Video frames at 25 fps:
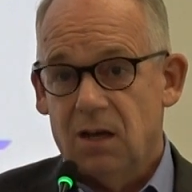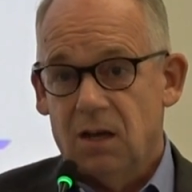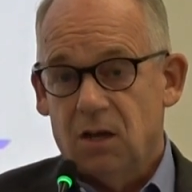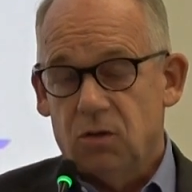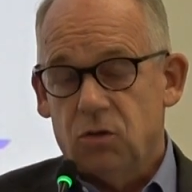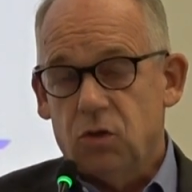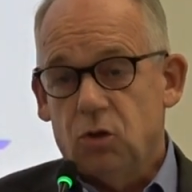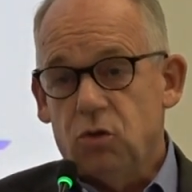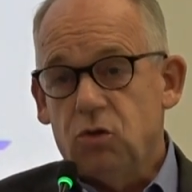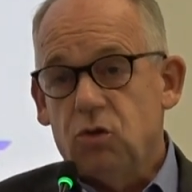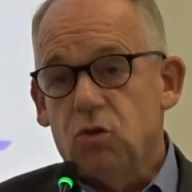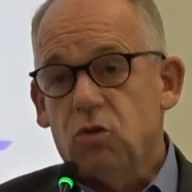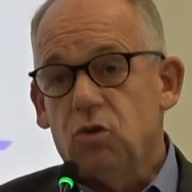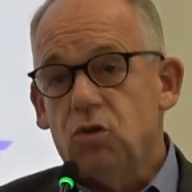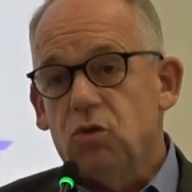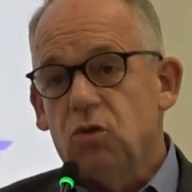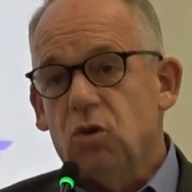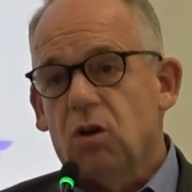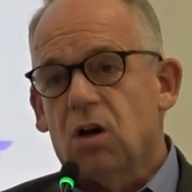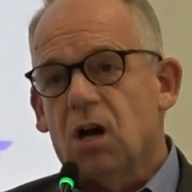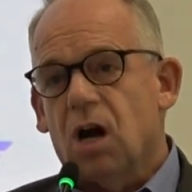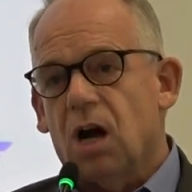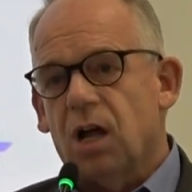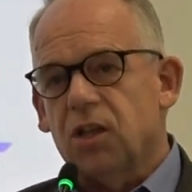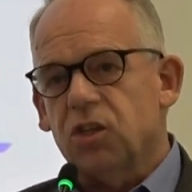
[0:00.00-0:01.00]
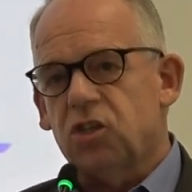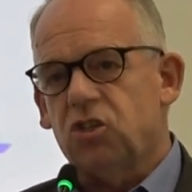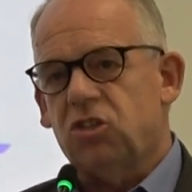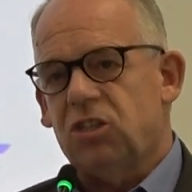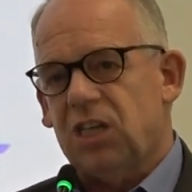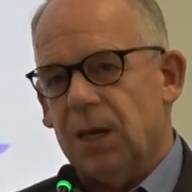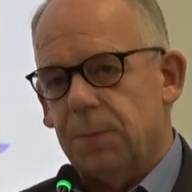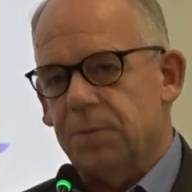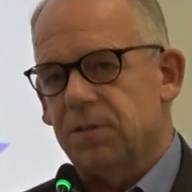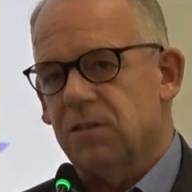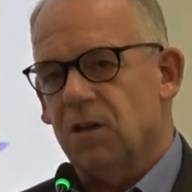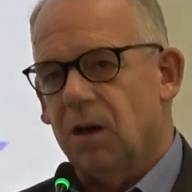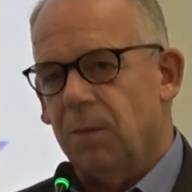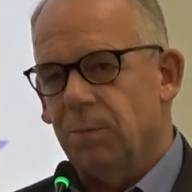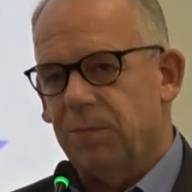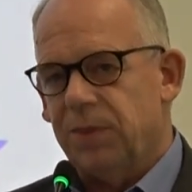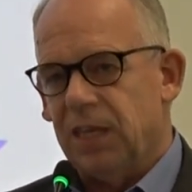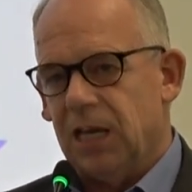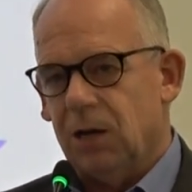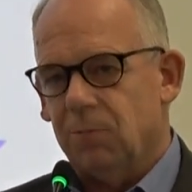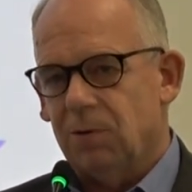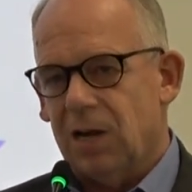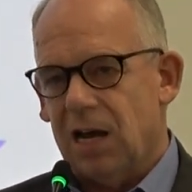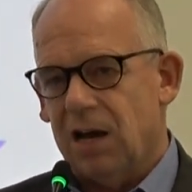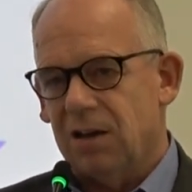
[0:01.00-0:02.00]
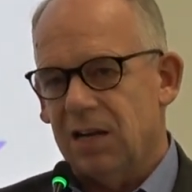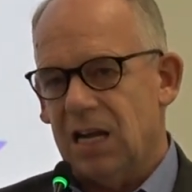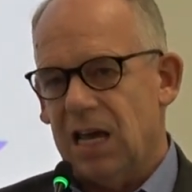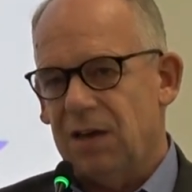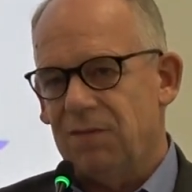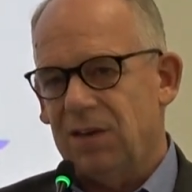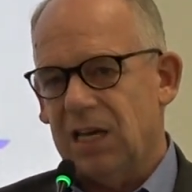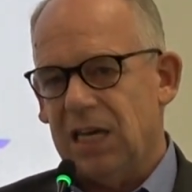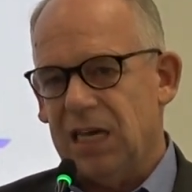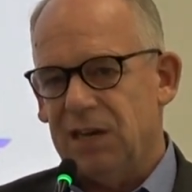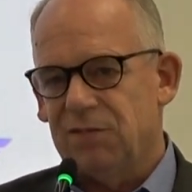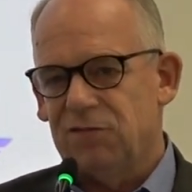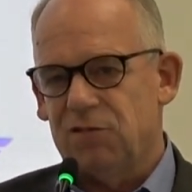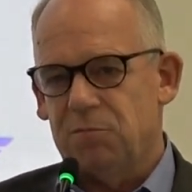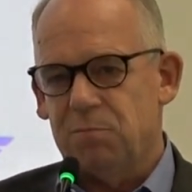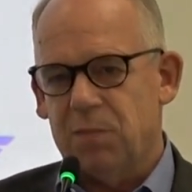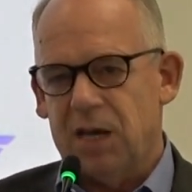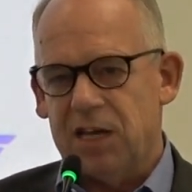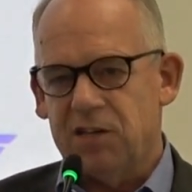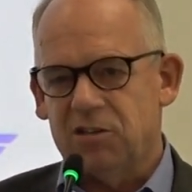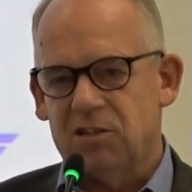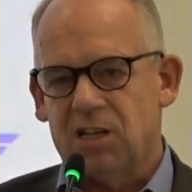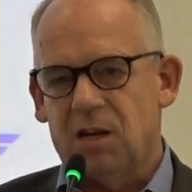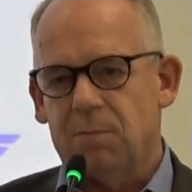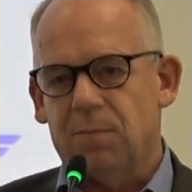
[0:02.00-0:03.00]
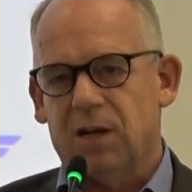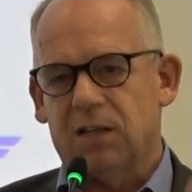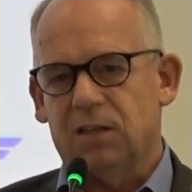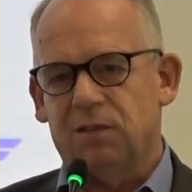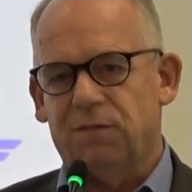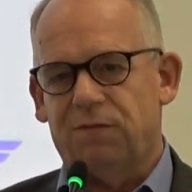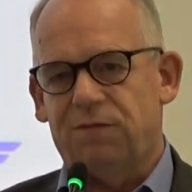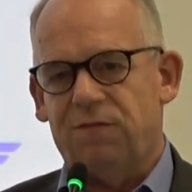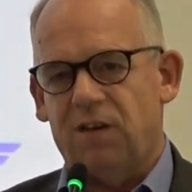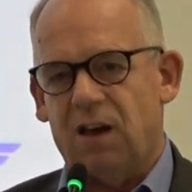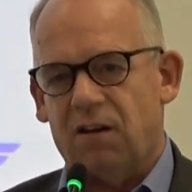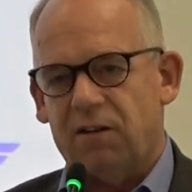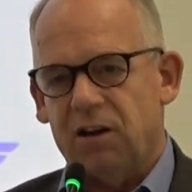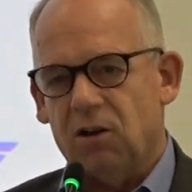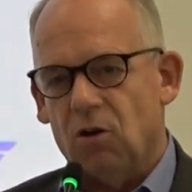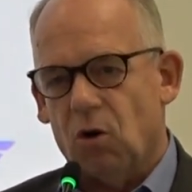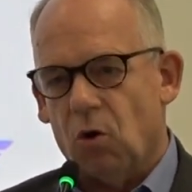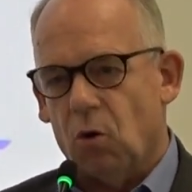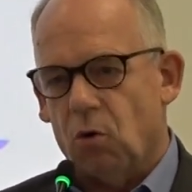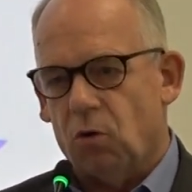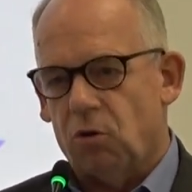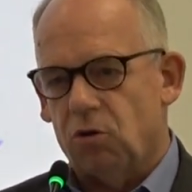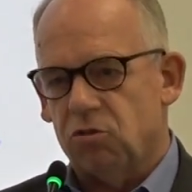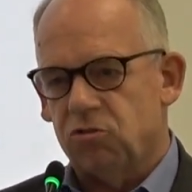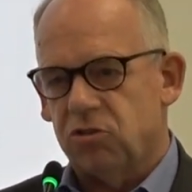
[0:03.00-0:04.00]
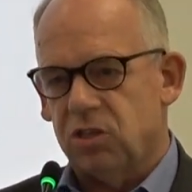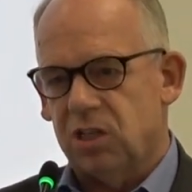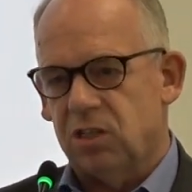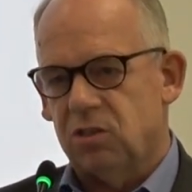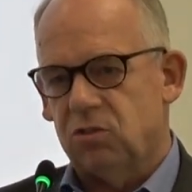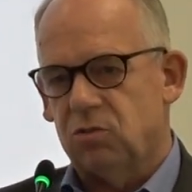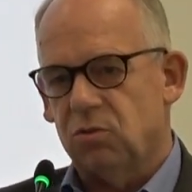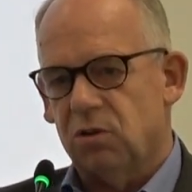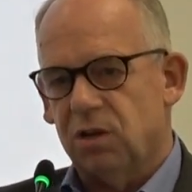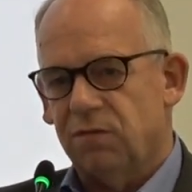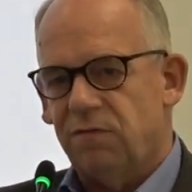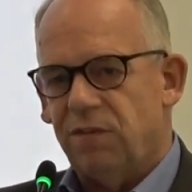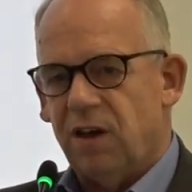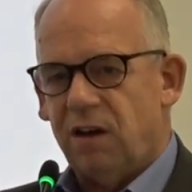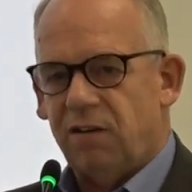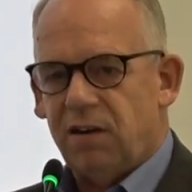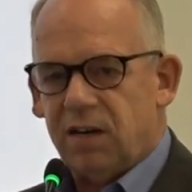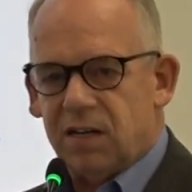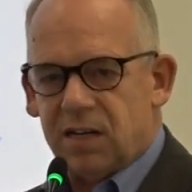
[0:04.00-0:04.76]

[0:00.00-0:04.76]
You can't ship something without having information about the very origin to the very